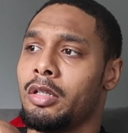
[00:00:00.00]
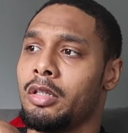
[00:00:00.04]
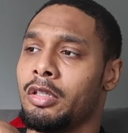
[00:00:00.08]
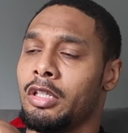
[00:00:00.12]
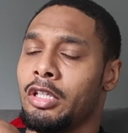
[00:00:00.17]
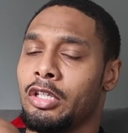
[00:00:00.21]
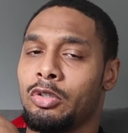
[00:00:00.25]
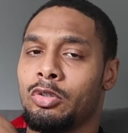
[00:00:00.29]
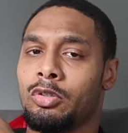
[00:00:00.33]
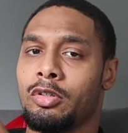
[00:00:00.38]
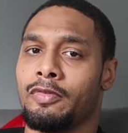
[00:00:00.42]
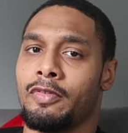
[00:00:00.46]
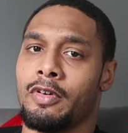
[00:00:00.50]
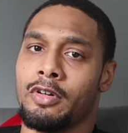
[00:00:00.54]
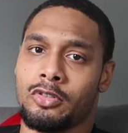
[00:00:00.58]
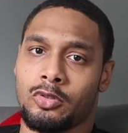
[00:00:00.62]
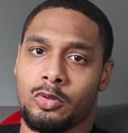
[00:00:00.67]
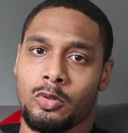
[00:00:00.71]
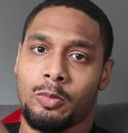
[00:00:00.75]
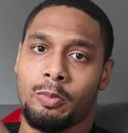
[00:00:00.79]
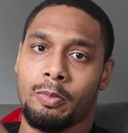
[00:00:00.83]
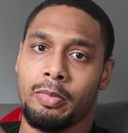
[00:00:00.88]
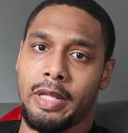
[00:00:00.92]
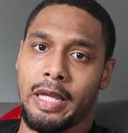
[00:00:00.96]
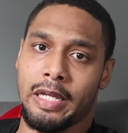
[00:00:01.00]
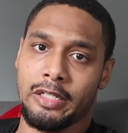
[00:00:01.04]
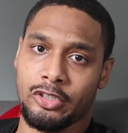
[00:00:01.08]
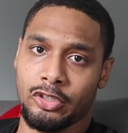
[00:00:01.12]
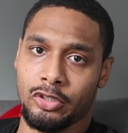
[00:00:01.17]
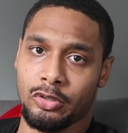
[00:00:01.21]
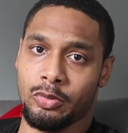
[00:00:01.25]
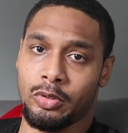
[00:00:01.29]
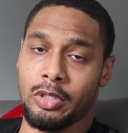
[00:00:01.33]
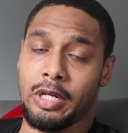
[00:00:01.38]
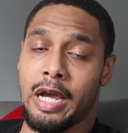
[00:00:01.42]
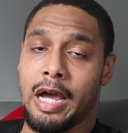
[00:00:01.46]
the universe will bless
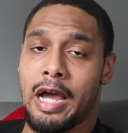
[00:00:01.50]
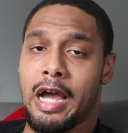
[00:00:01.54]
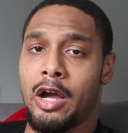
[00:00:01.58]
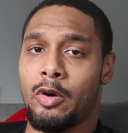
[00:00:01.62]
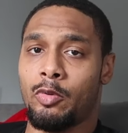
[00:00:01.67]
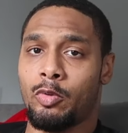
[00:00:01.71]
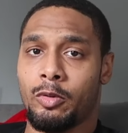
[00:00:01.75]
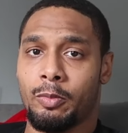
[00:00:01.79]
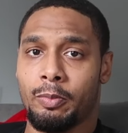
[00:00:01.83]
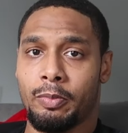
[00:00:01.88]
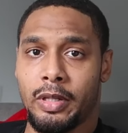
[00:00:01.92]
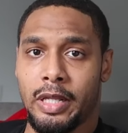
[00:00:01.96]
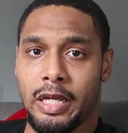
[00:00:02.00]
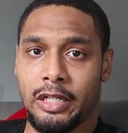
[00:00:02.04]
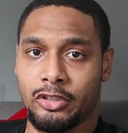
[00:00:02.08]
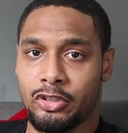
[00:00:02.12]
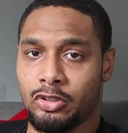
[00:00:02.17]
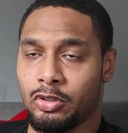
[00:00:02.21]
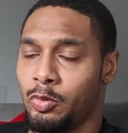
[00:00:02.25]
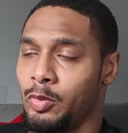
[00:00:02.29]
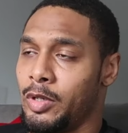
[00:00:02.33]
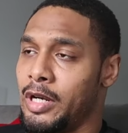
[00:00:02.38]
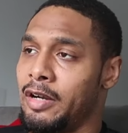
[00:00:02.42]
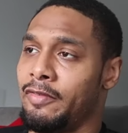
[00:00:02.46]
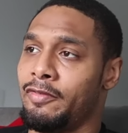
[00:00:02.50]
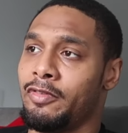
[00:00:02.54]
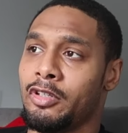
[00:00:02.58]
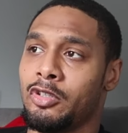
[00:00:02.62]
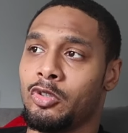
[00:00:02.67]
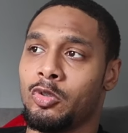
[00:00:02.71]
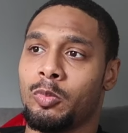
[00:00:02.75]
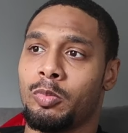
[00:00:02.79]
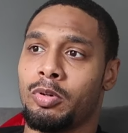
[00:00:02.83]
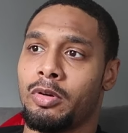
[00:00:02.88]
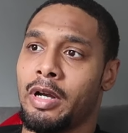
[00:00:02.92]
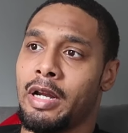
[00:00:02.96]
you. God will bless you. Whatever
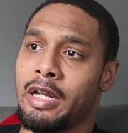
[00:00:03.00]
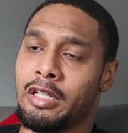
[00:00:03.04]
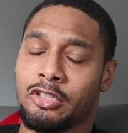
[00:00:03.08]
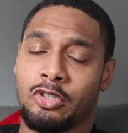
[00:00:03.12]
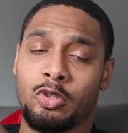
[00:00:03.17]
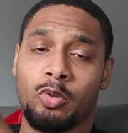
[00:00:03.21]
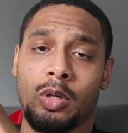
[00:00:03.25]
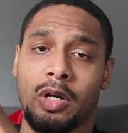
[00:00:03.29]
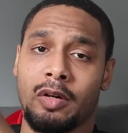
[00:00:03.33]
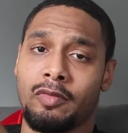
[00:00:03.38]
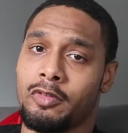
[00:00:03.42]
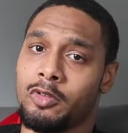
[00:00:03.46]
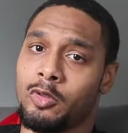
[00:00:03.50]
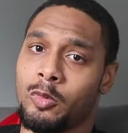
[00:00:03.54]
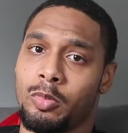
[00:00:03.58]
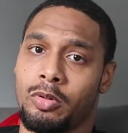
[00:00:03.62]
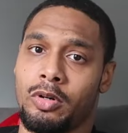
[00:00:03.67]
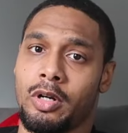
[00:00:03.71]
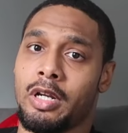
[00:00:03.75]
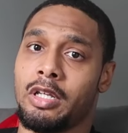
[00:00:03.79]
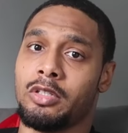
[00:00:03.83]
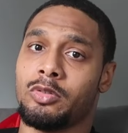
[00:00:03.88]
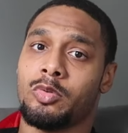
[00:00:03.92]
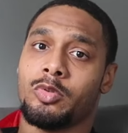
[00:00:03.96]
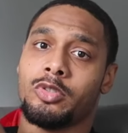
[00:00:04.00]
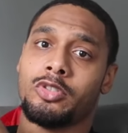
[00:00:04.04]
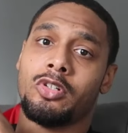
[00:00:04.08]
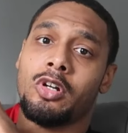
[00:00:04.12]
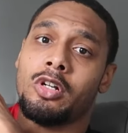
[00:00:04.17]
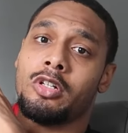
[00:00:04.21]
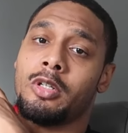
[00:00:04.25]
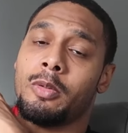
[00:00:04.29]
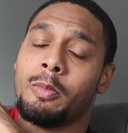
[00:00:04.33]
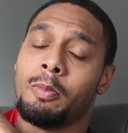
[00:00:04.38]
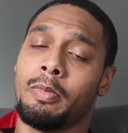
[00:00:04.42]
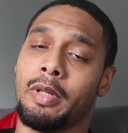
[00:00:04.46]
you praise, whoever you praise will
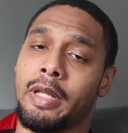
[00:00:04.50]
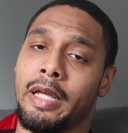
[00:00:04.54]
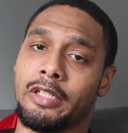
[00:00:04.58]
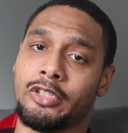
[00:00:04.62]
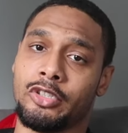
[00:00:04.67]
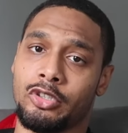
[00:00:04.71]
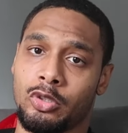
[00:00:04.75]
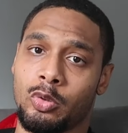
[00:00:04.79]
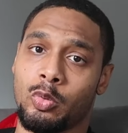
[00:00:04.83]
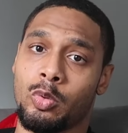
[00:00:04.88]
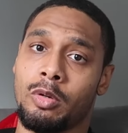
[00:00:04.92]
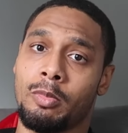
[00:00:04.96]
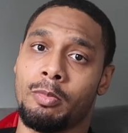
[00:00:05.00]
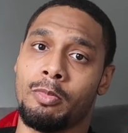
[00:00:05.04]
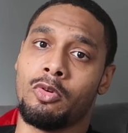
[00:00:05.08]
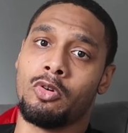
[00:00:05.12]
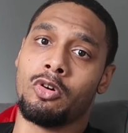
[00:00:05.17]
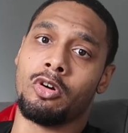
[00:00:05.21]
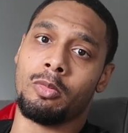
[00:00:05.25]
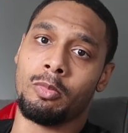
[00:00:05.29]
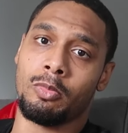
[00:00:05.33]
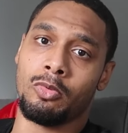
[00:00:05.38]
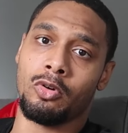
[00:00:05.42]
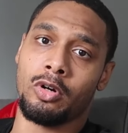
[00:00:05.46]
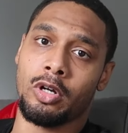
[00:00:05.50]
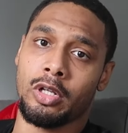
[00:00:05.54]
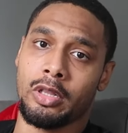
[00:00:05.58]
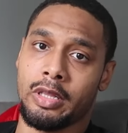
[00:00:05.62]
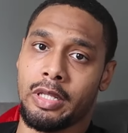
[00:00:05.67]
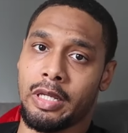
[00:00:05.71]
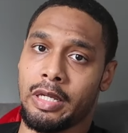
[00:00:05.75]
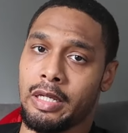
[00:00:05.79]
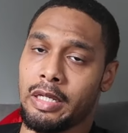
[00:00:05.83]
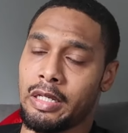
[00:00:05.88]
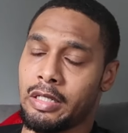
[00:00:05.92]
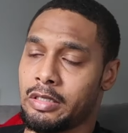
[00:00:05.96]
start to bless you with more and more
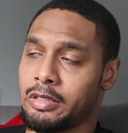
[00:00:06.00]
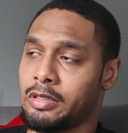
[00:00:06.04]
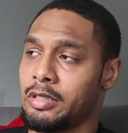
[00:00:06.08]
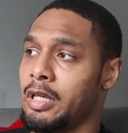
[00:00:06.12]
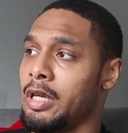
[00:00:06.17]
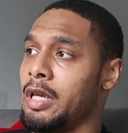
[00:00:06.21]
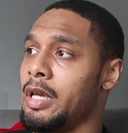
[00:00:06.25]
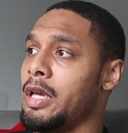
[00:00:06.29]
things